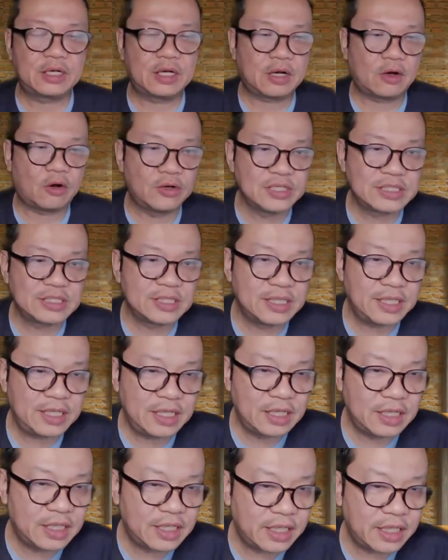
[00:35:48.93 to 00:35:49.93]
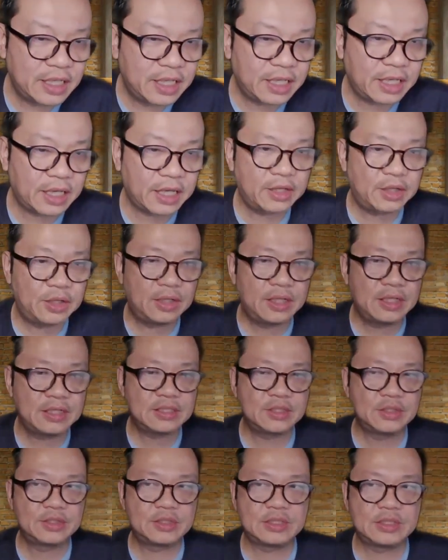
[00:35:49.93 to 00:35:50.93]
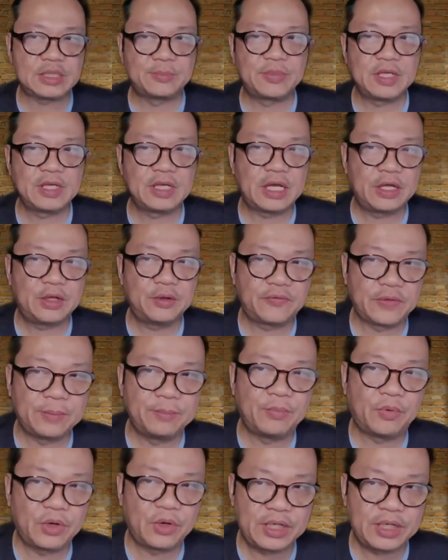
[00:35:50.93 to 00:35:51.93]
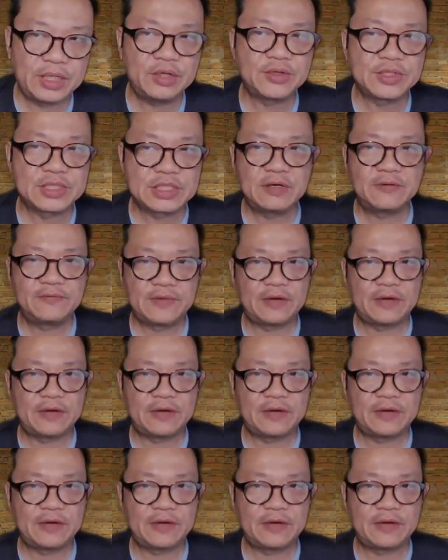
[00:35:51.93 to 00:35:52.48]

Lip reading: constantly learning, and this is something that you've embodied yourself,